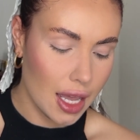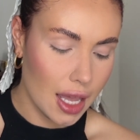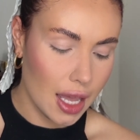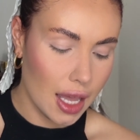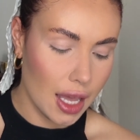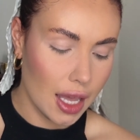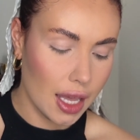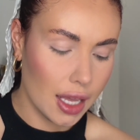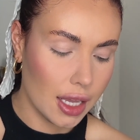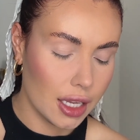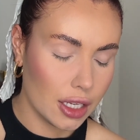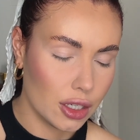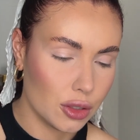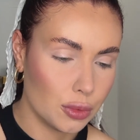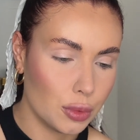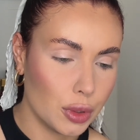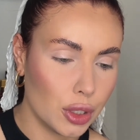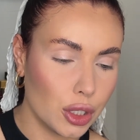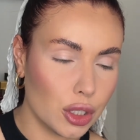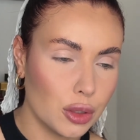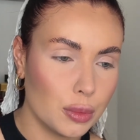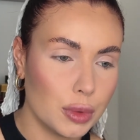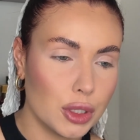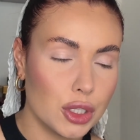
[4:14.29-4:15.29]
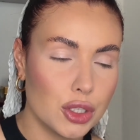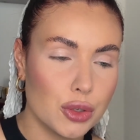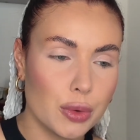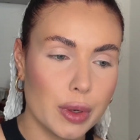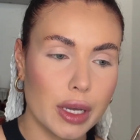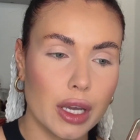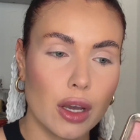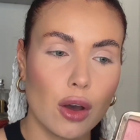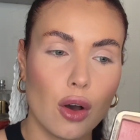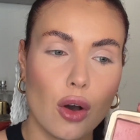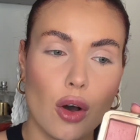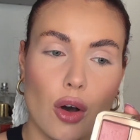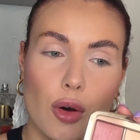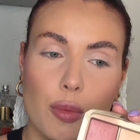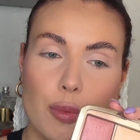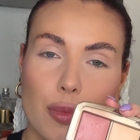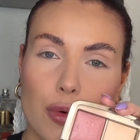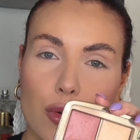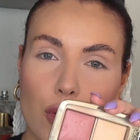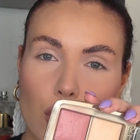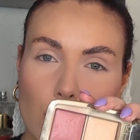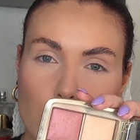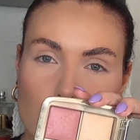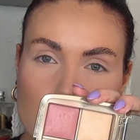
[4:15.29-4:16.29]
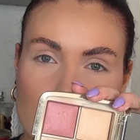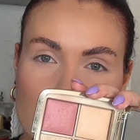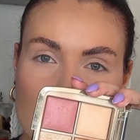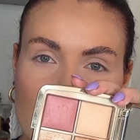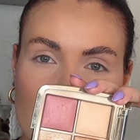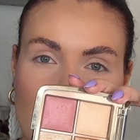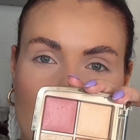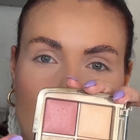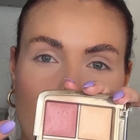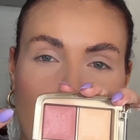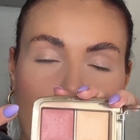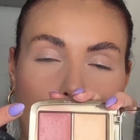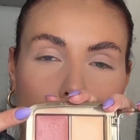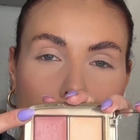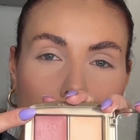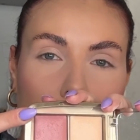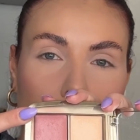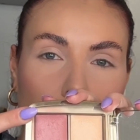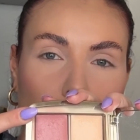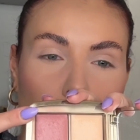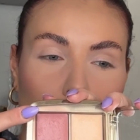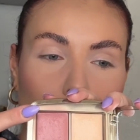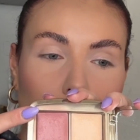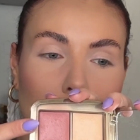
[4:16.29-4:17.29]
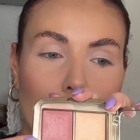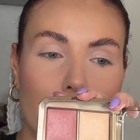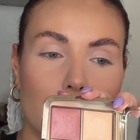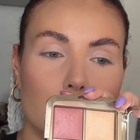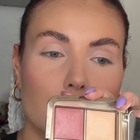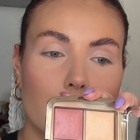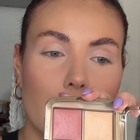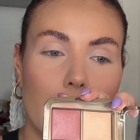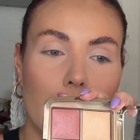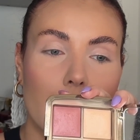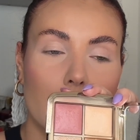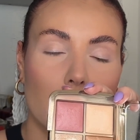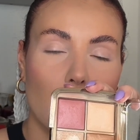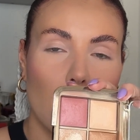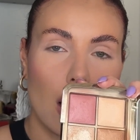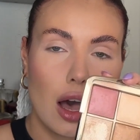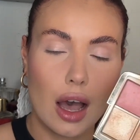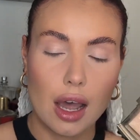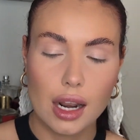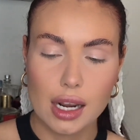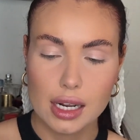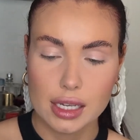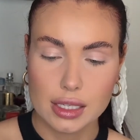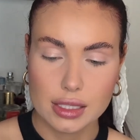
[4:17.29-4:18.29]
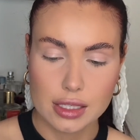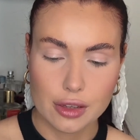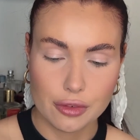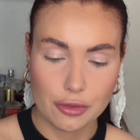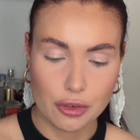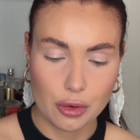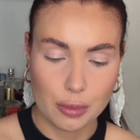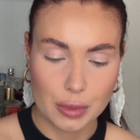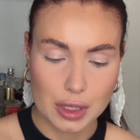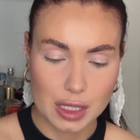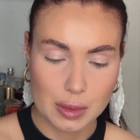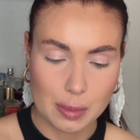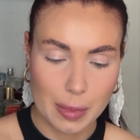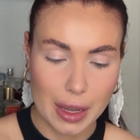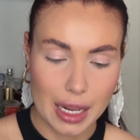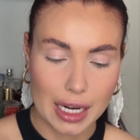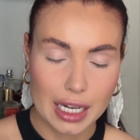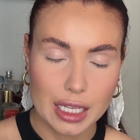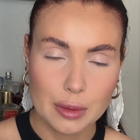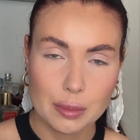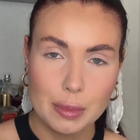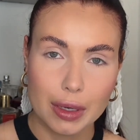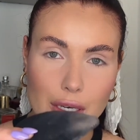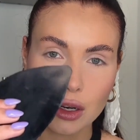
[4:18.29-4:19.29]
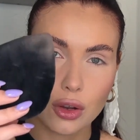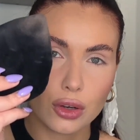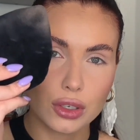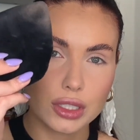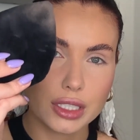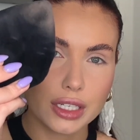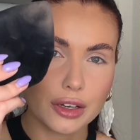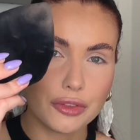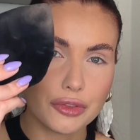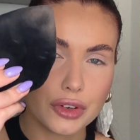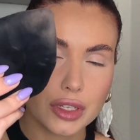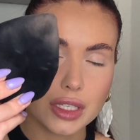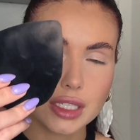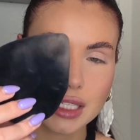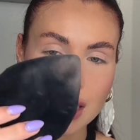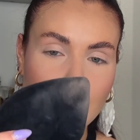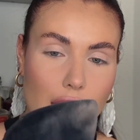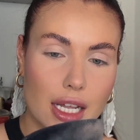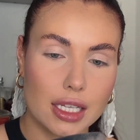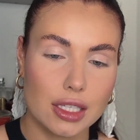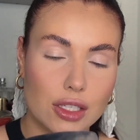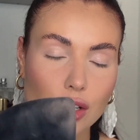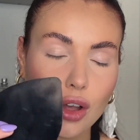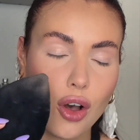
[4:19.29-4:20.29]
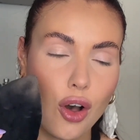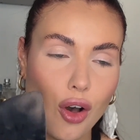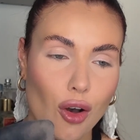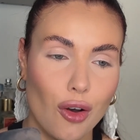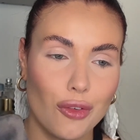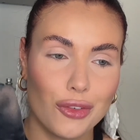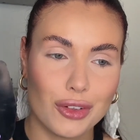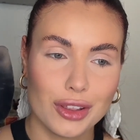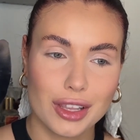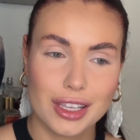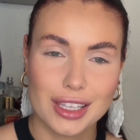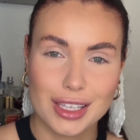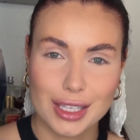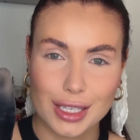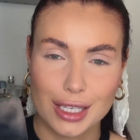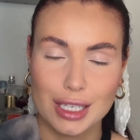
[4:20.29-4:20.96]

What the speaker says: and we're going to be doing our bronzer and our blush and our highlighter from this palette, but on different sides of the